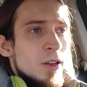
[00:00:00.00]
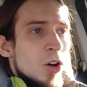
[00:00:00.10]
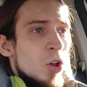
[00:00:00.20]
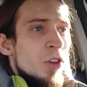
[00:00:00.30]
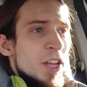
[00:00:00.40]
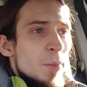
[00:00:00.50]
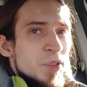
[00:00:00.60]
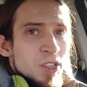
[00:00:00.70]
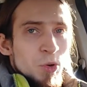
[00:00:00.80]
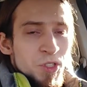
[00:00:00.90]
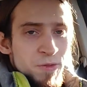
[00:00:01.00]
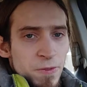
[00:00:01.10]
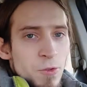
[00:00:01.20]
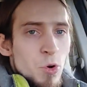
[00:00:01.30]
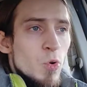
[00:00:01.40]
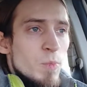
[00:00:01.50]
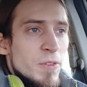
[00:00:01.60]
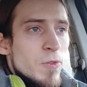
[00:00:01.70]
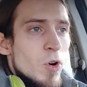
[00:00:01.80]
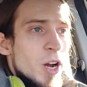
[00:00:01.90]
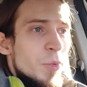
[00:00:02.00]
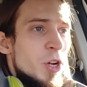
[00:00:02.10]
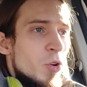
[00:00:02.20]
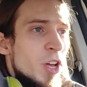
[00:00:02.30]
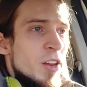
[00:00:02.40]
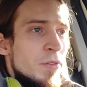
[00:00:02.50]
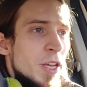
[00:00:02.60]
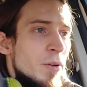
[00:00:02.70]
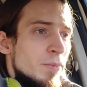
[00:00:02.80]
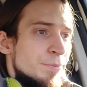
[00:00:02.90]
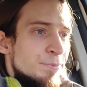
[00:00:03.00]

all the episodes through before I record anything.